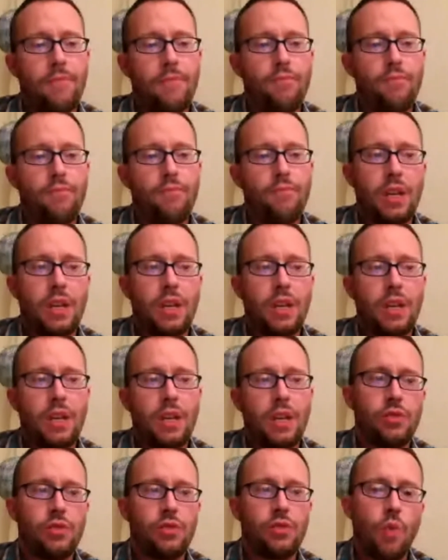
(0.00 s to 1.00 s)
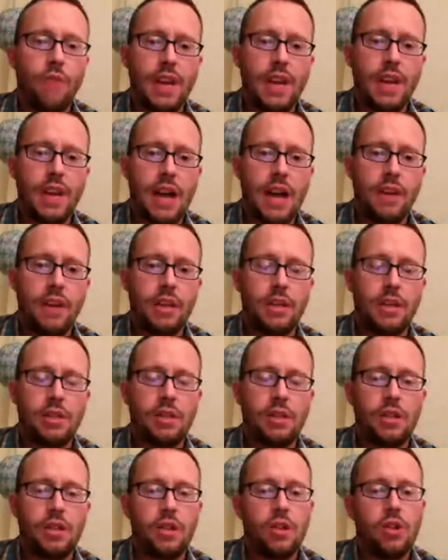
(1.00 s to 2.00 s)
Because what we want to
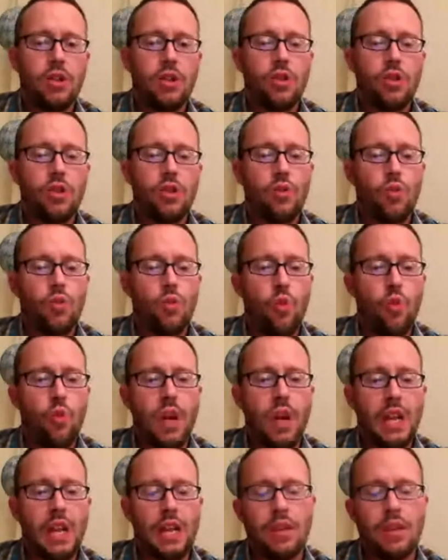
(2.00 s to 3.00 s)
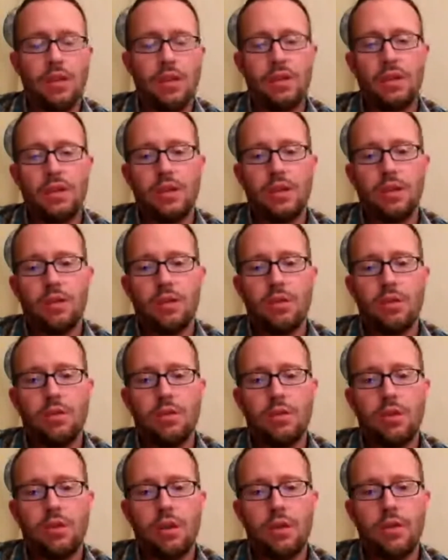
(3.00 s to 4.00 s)
find out is what
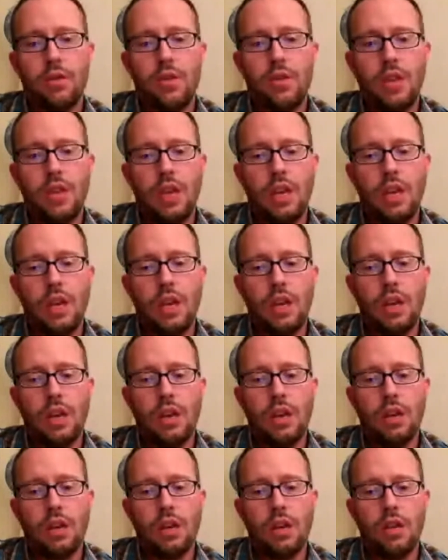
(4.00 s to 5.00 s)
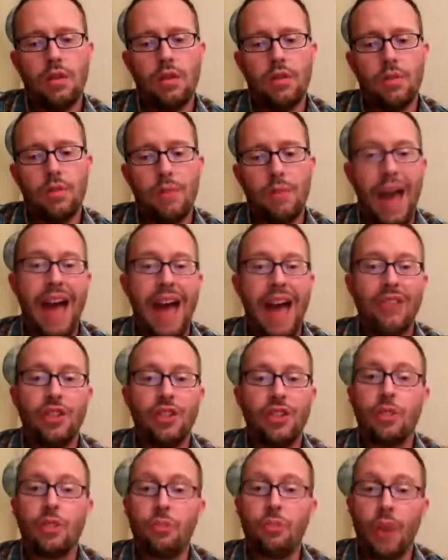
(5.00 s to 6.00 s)
is the
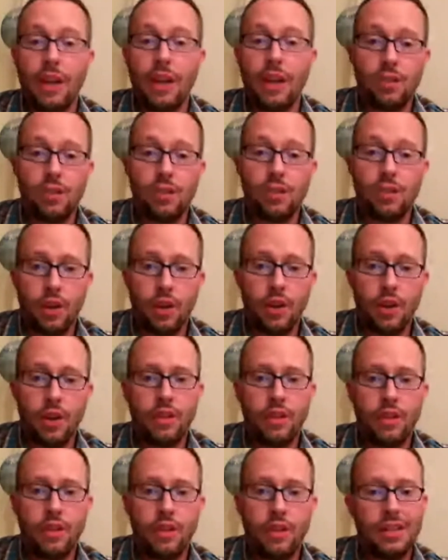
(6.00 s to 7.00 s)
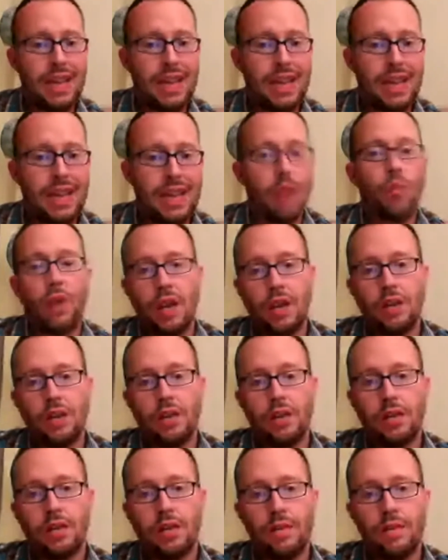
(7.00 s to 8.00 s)
path that the brand took to get
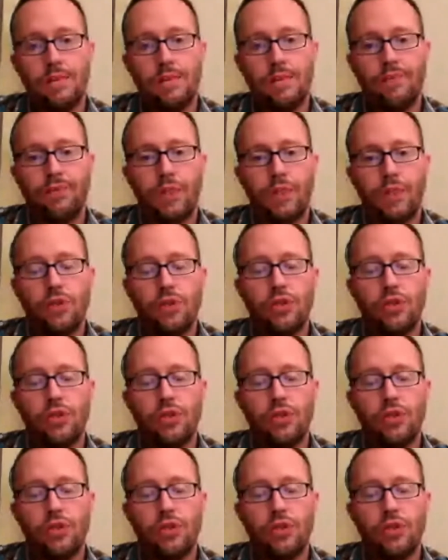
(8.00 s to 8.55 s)
where it is.